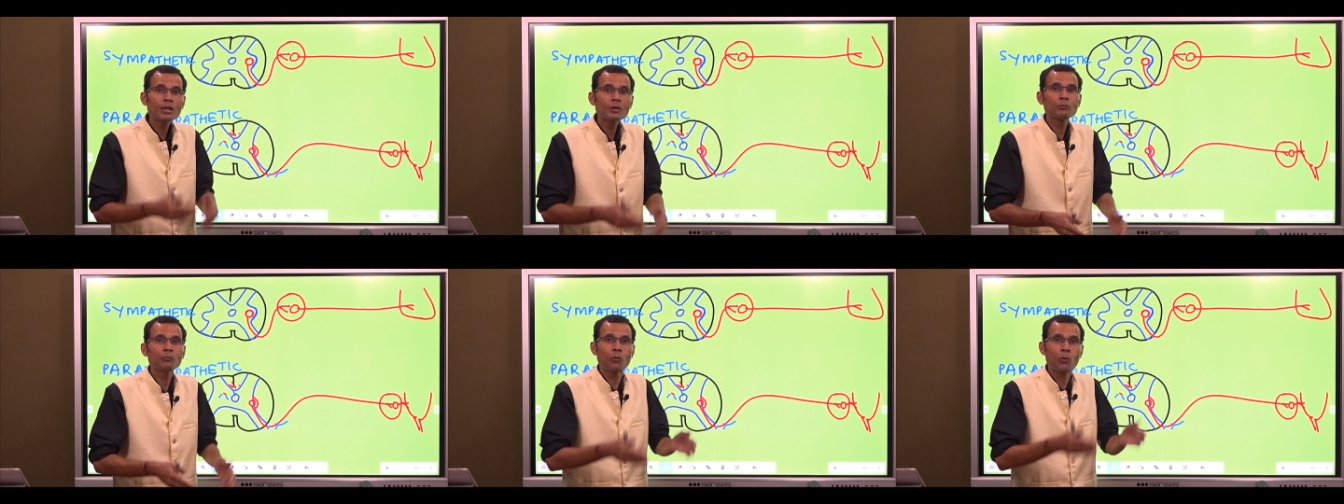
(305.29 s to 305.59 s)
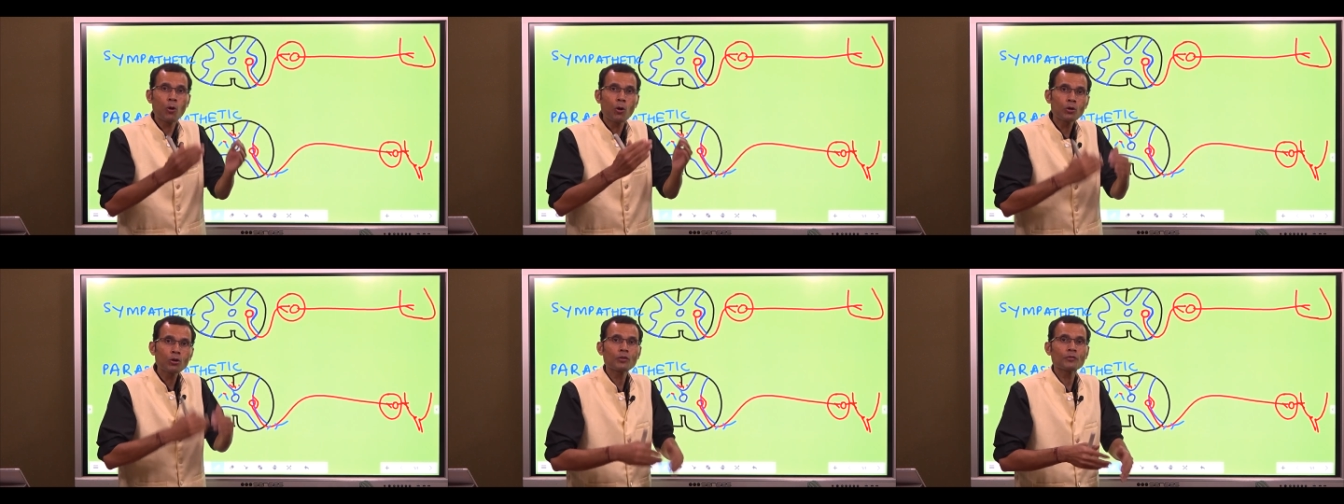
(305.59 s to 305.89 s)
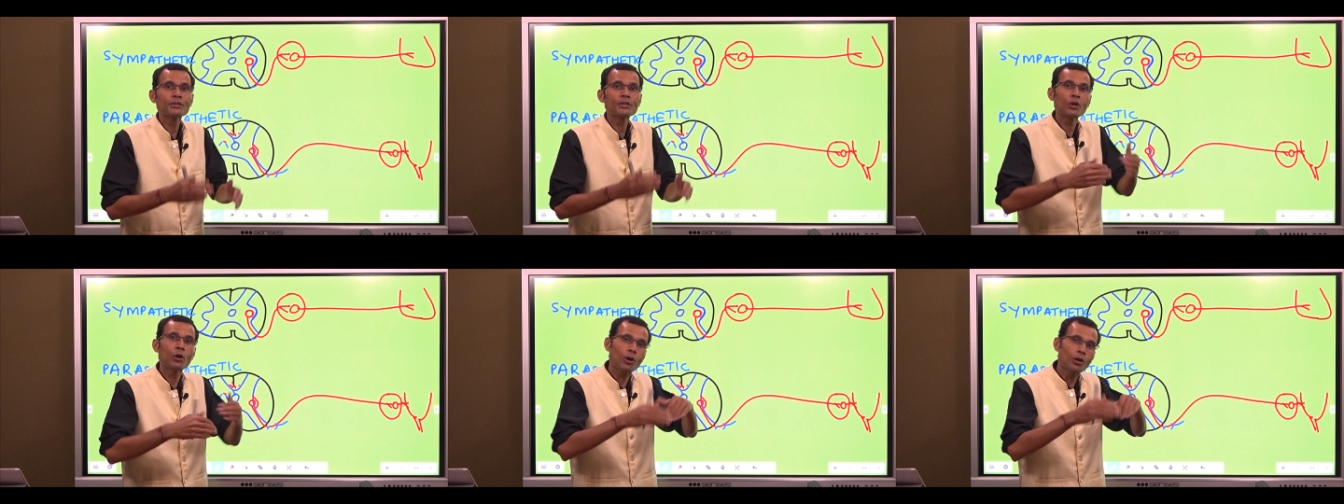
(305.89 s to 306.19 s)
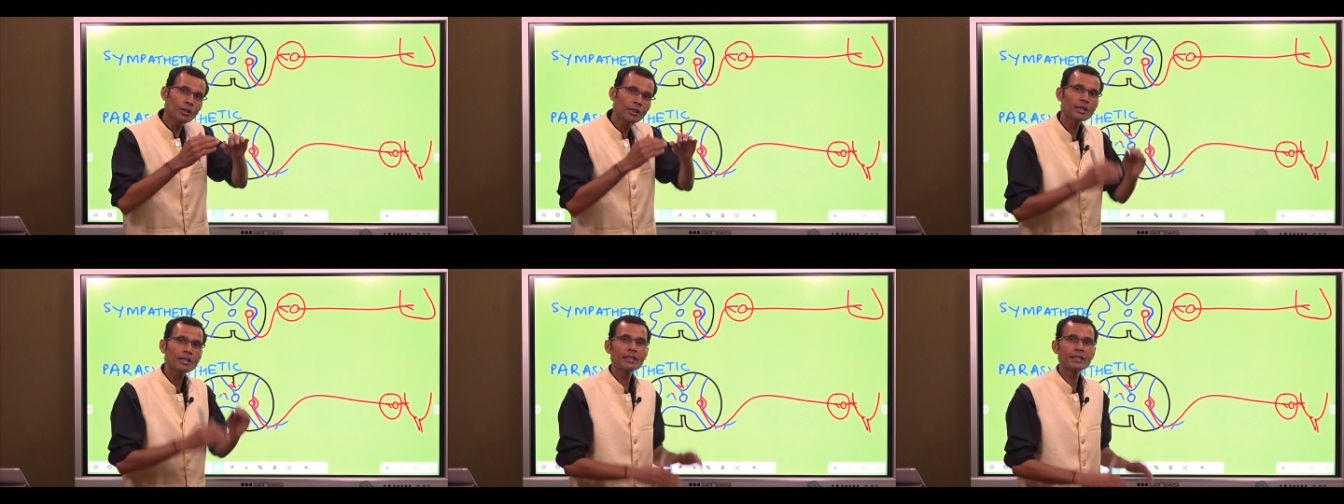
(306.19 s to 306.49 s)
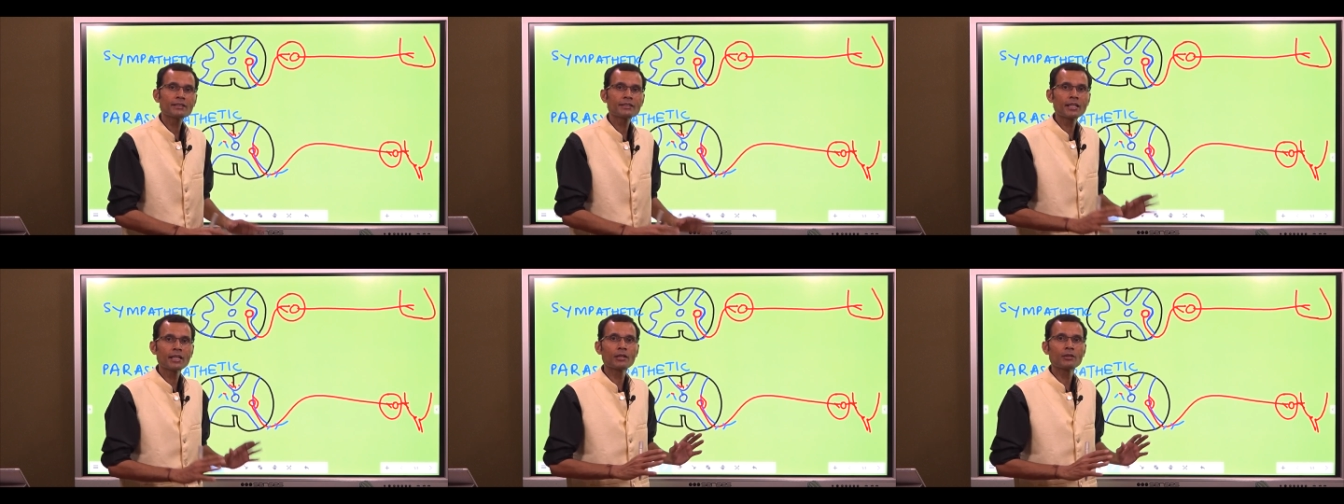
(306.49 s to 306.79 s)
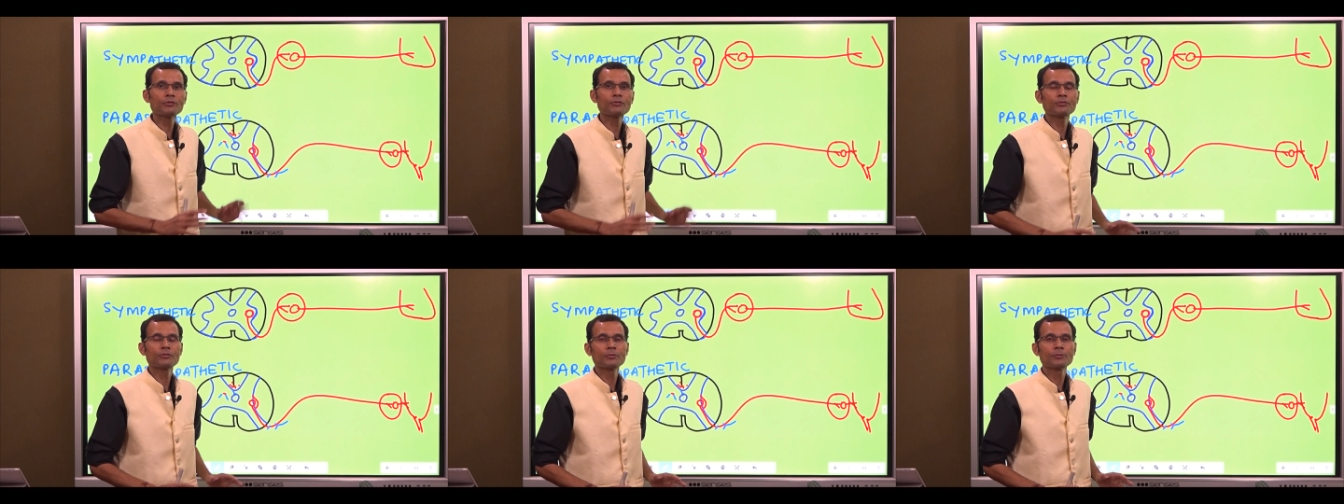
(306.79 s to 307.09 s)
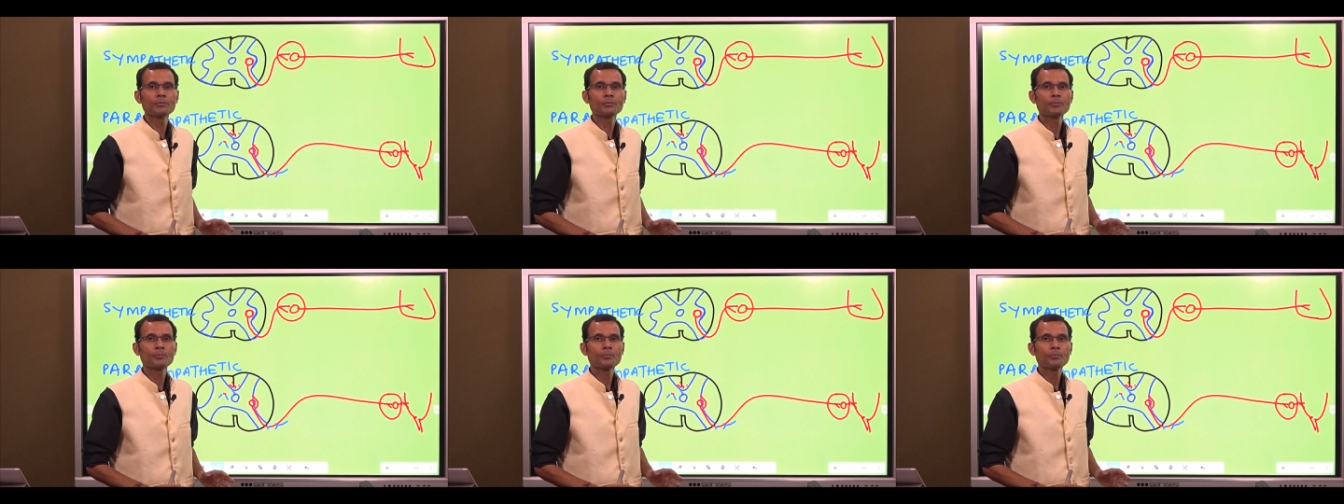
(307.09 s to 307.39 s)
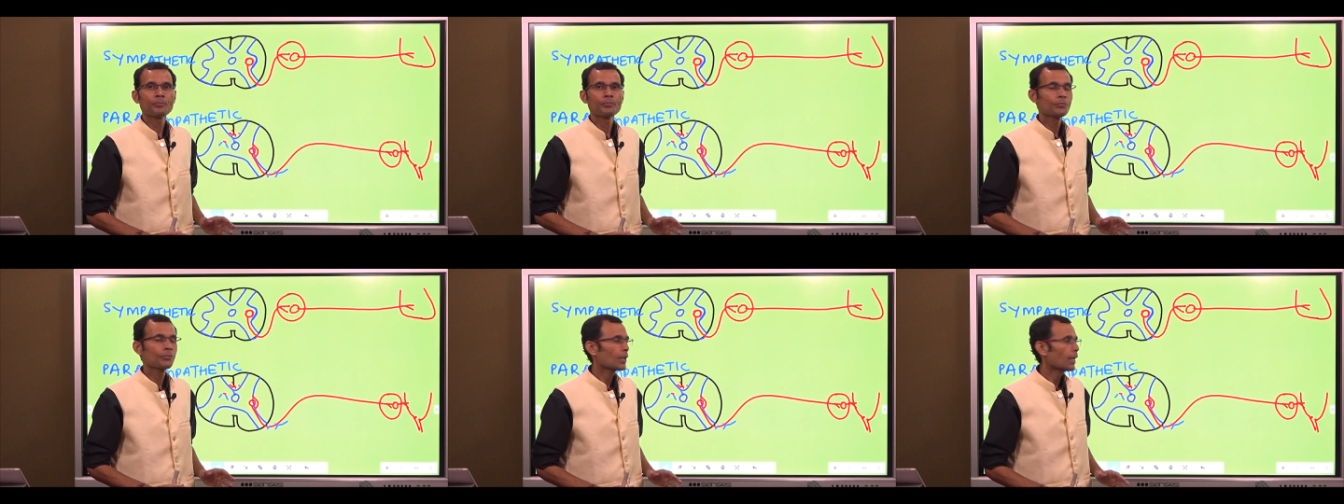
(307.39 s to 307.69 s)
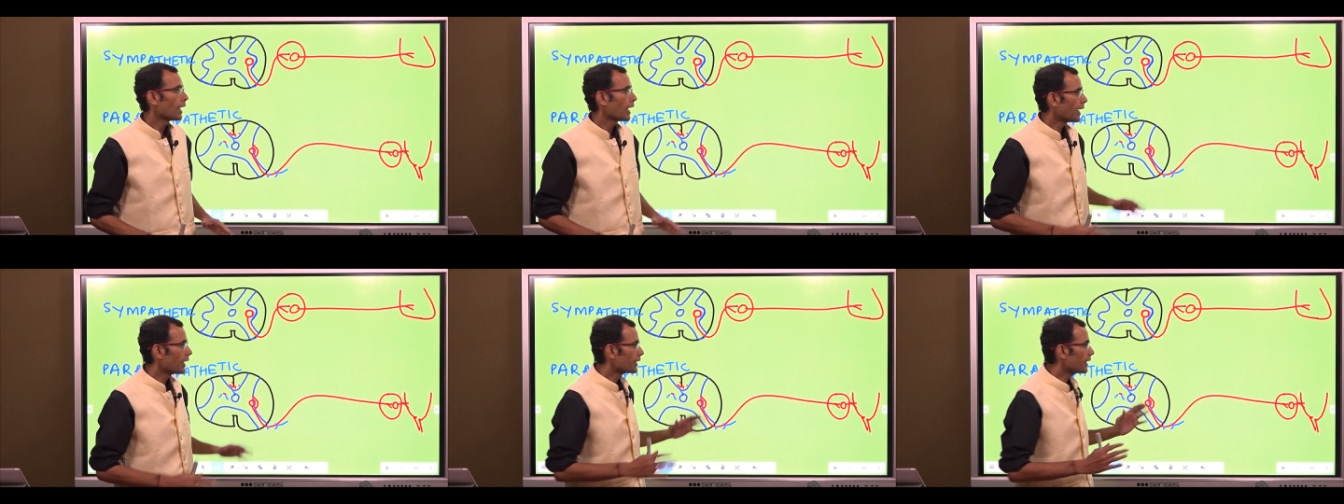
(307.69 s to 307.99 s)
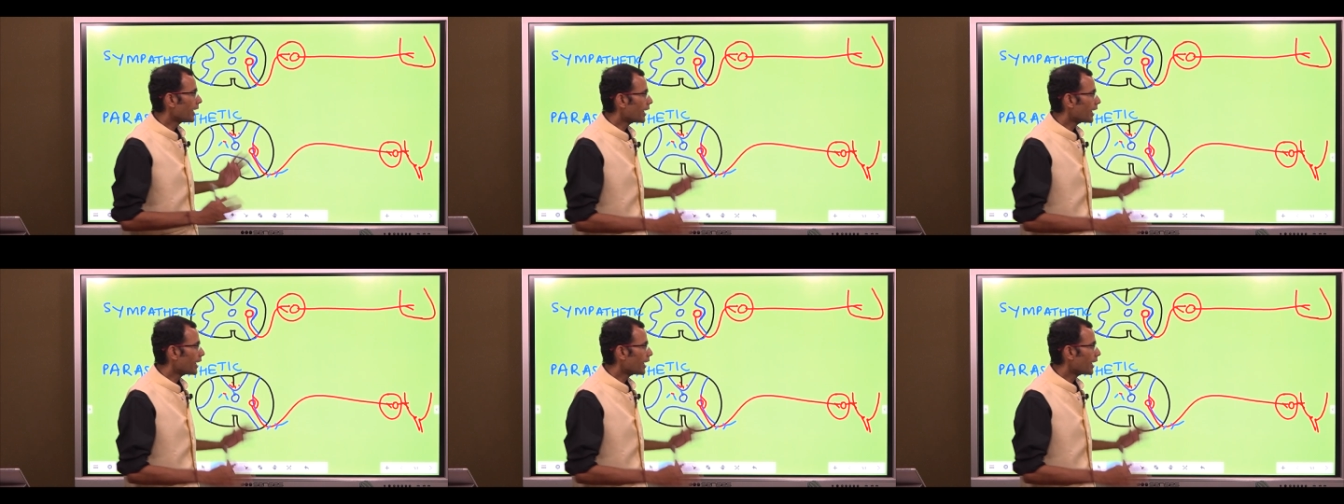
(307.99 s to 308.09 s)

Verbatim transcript: the wall of the organ itself and